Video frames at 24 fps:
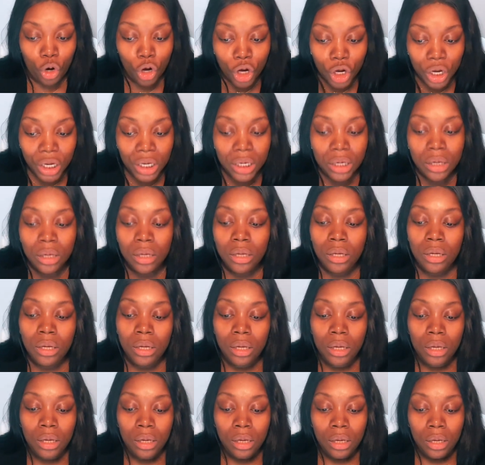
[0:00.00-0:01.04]
good
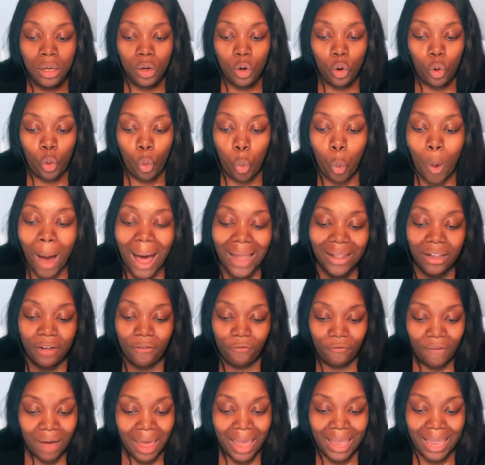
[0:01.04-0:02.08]

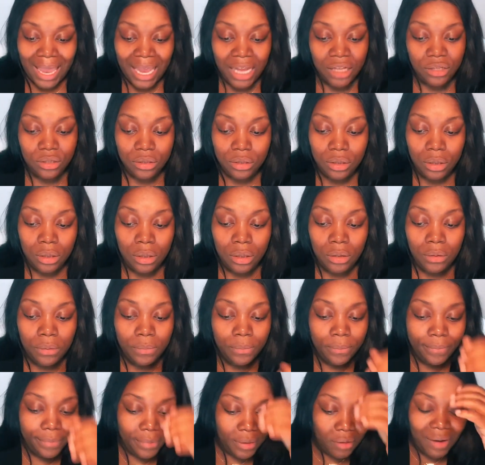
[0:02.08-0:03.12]
qualifying
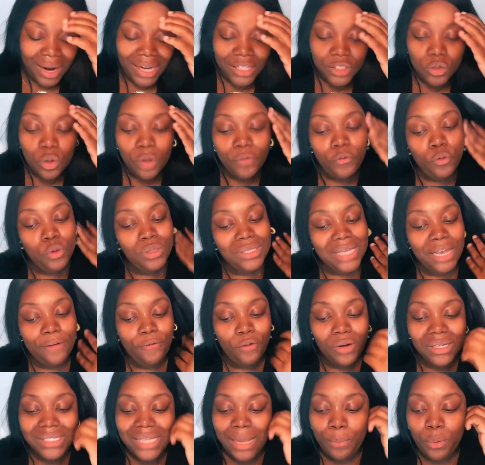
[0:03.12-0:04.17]
answer, right? So if you said,
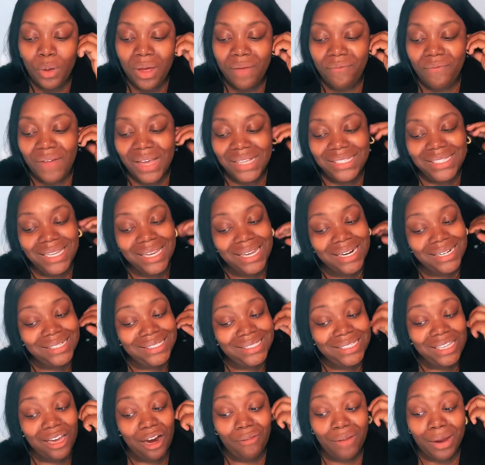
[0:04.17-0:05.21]
for example, investing in a
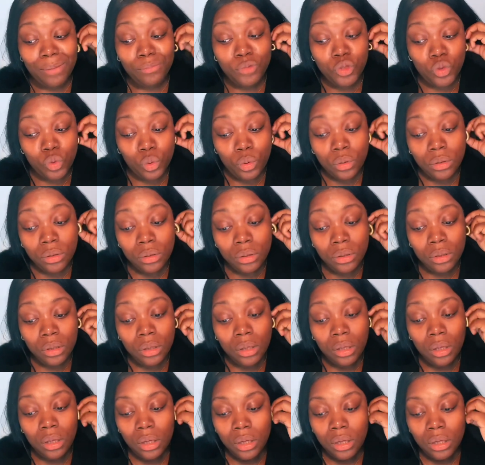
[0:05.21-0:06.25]
CRM
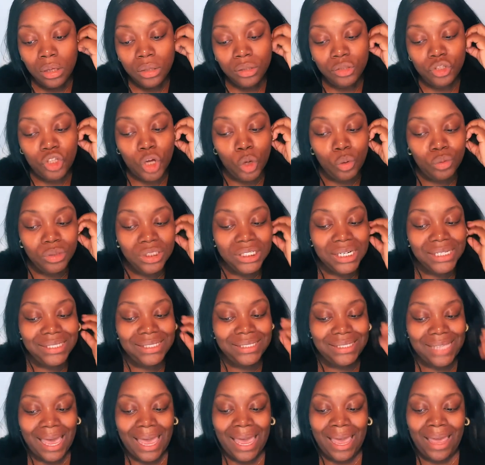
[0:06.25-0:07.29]
tool, don't
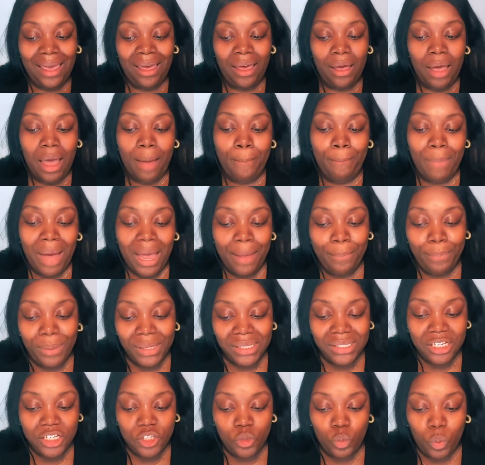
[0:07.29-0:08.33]
just say my
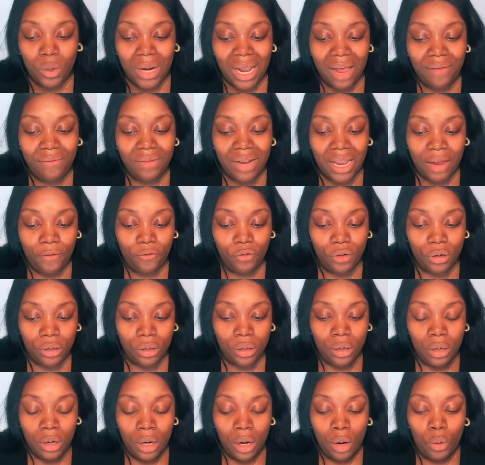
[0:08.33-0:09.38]
business would
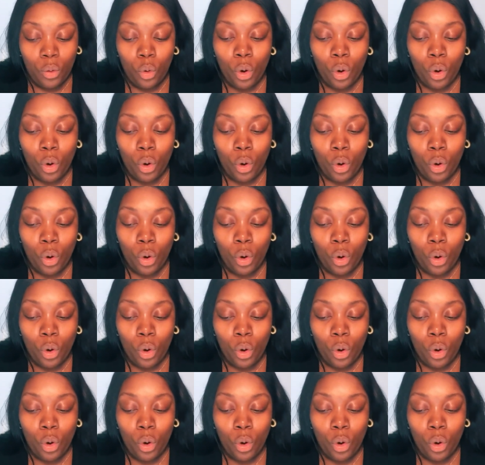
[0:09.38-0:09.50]
never